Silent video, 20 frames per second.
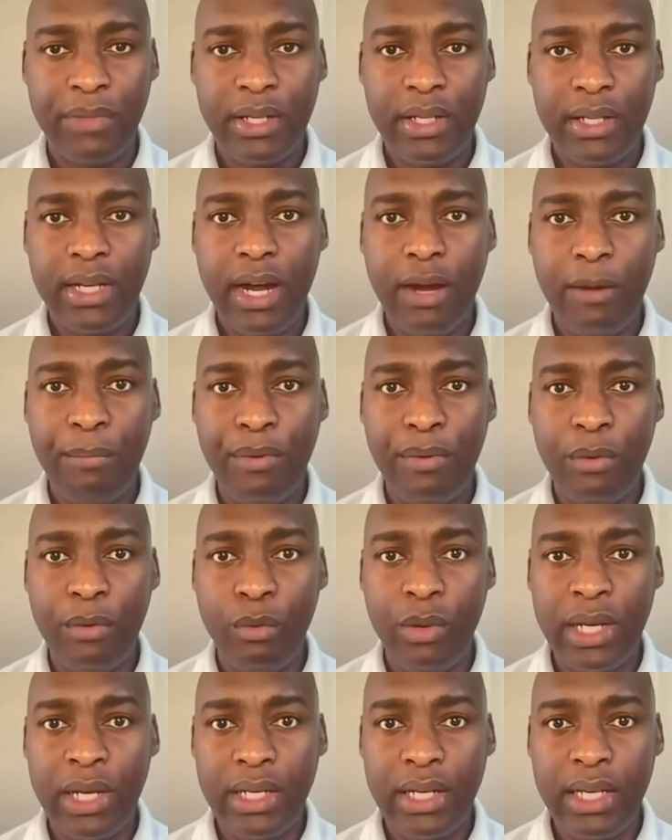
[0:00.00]
Now,
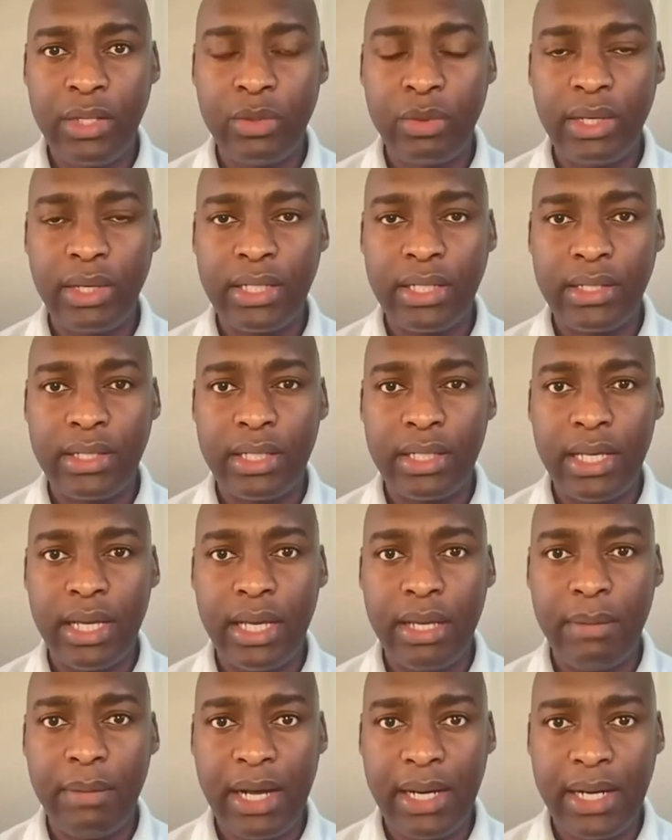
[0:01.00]
when it was
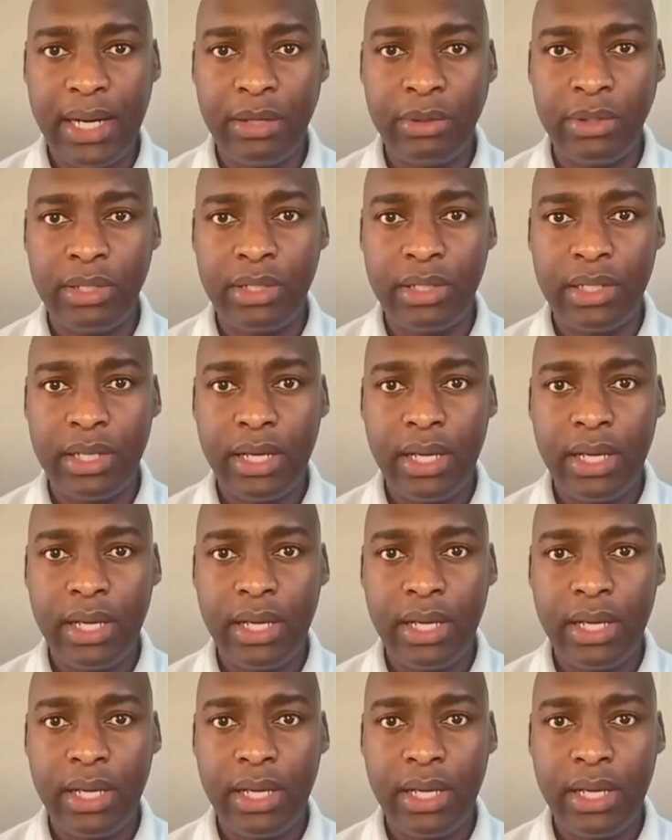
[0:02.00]
announced,